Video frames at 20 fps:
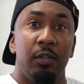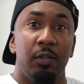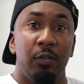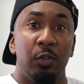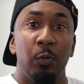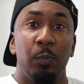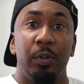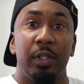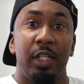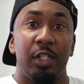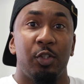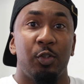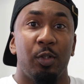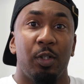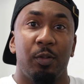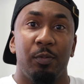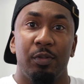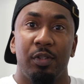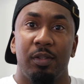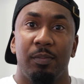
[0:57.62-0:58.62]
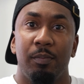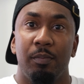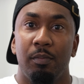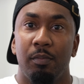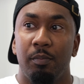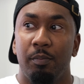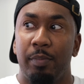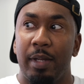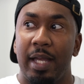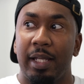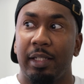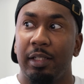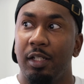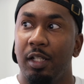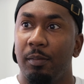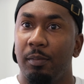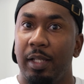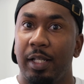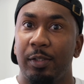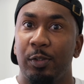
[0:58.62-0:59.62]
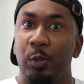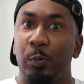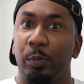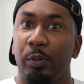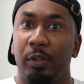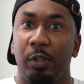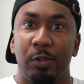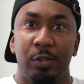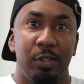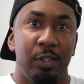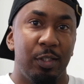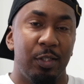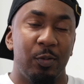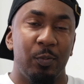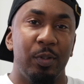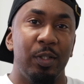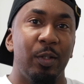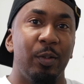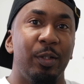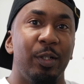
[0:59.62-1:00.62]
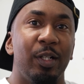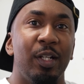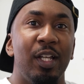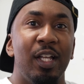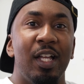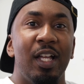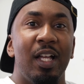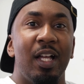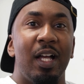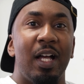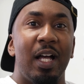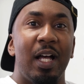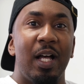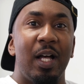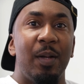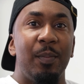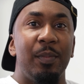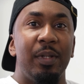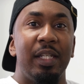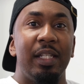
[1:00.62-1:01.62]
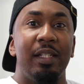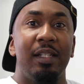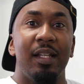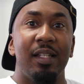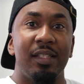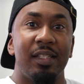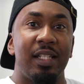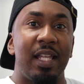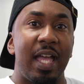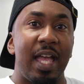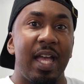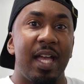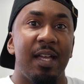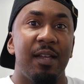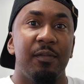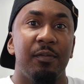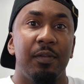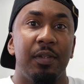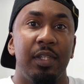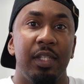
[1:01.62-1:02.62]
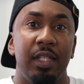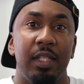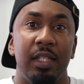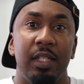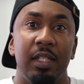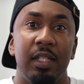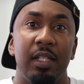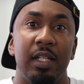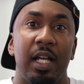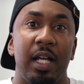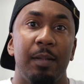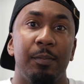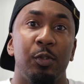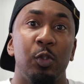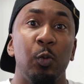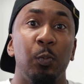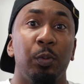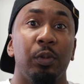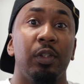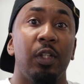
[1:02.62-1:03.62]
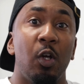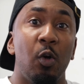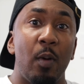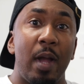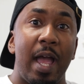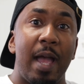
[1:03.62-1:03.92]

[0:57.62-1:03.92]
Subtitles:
UPS truck was backing up like super close to this window here. It doesn't have the super low